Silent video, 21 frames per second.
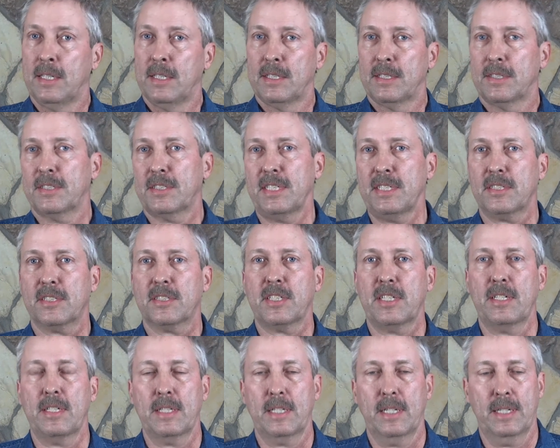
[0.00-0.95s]
Since
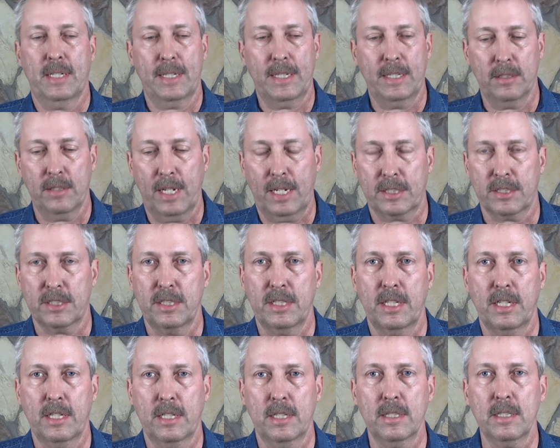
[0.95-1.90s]
the election
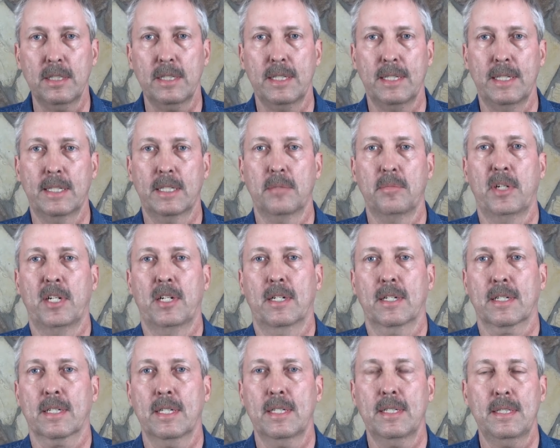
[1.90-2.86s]
here in
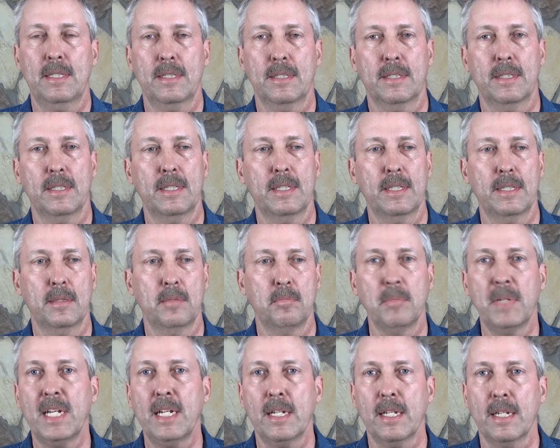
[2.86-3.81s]
America, the
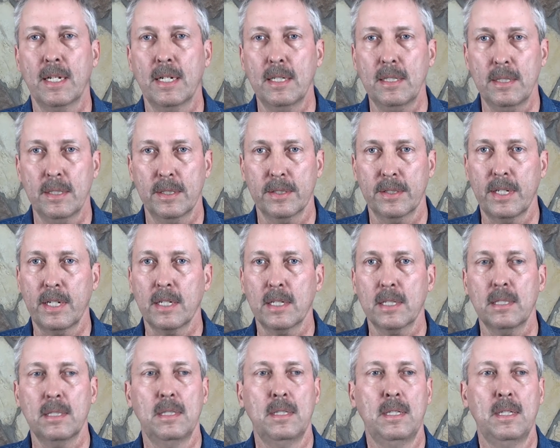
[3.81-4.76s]
media,
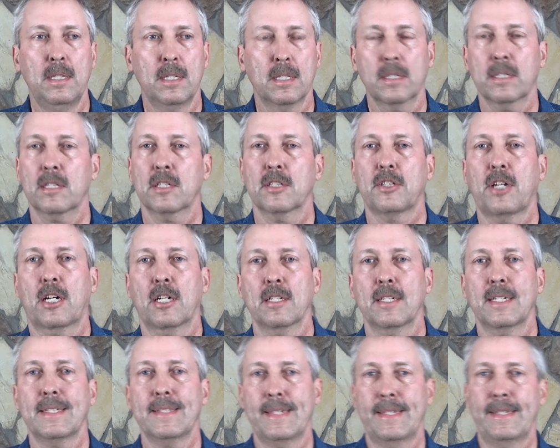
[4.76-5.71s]
their little
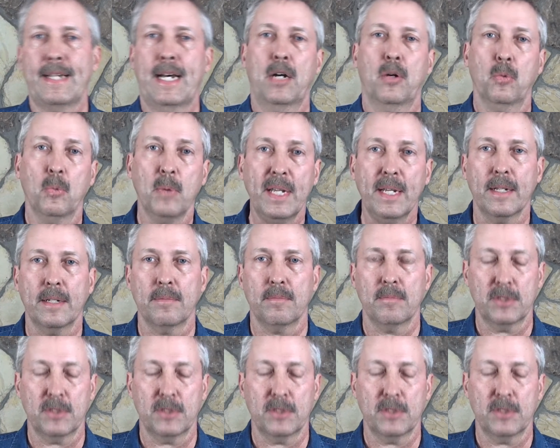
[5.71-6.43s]
darling, did not win.